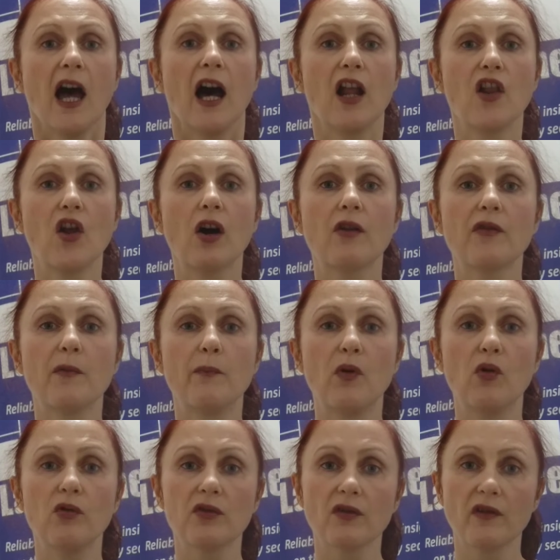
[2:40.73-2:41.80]
along the
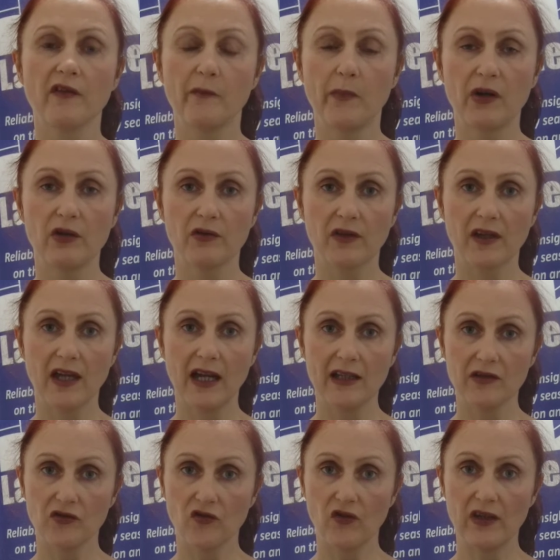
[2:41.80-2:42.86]
border of both
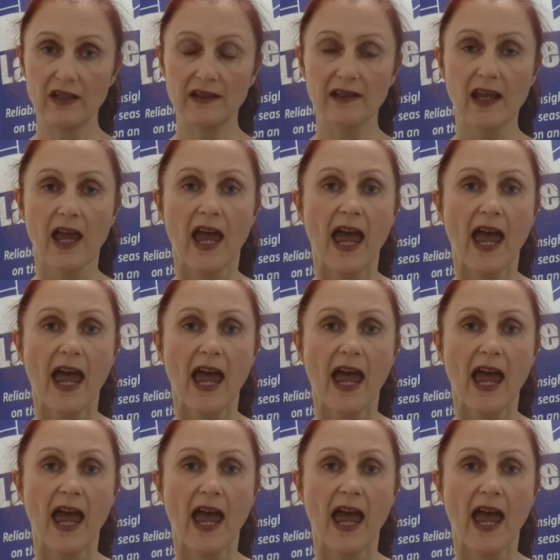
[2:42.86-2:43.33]
countries,